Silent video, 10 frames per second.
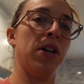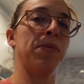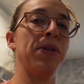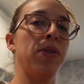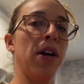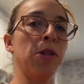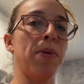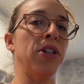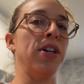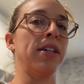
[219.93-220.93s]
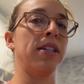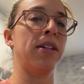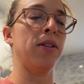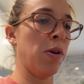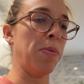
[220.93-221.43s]
watch me do house
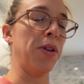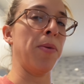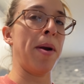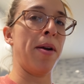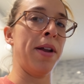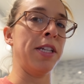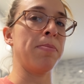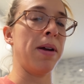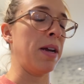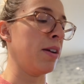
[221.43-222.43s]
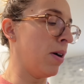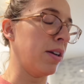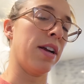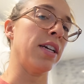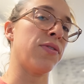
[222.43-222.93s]
projects. All Brother Bear edits my
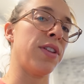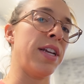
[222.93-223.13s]
podcast for the